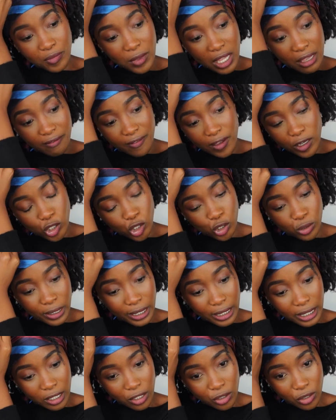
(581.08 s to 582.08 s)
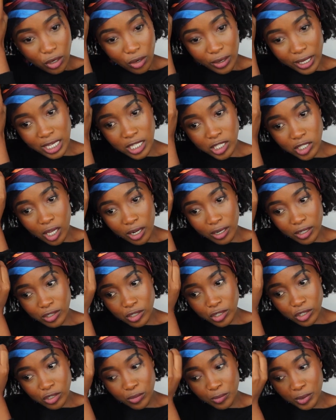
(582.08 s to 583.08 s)
eventually, you know, he started
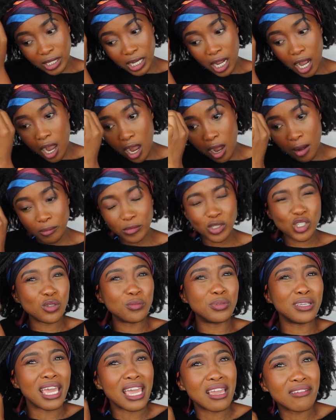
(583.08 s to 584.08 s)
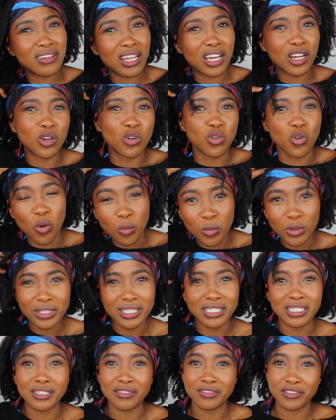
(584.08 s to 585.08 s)
to behave like a normal
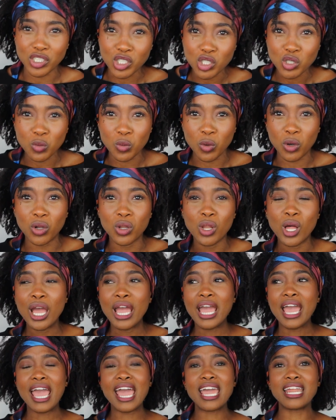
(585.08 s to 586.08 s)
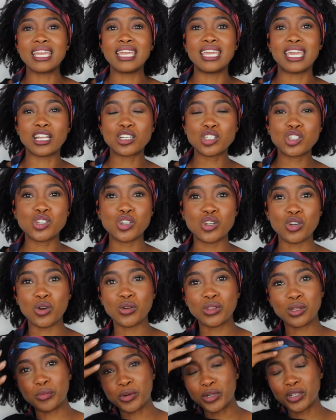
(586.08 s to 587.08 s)
individual and get to know
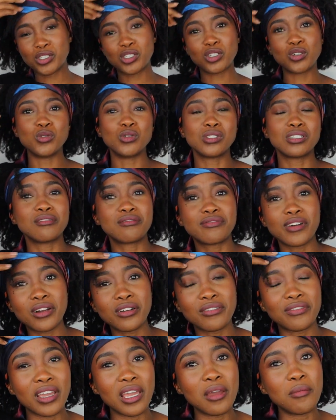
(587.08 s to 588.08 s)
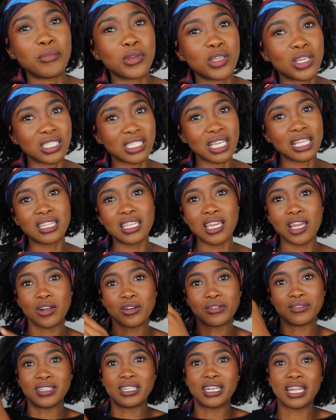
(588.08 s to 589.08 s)
the person who's in front of him, because at the end
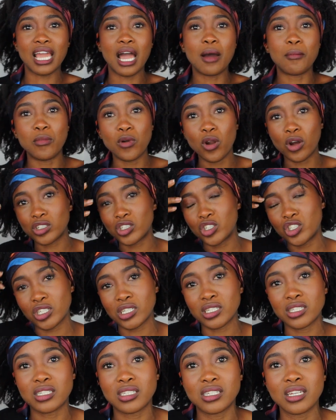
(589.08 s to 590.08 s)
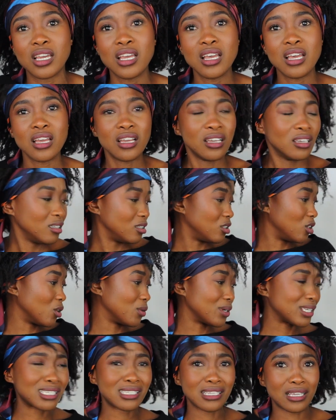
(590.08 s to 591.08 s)
of the day, I'm not just, you know,
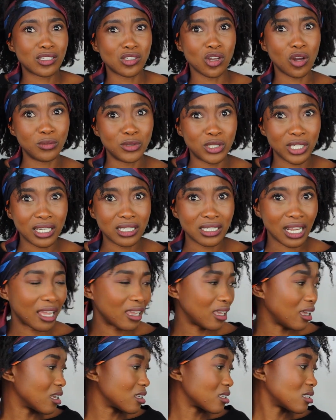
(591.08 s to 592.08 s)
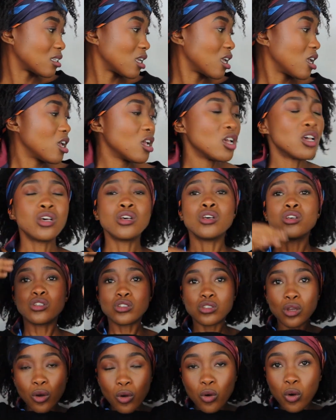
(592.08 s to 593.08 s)
a sex object, I guess.
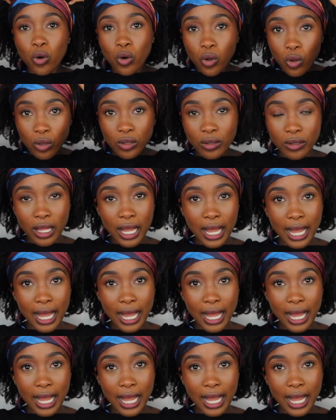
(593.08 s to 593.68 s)
So cool.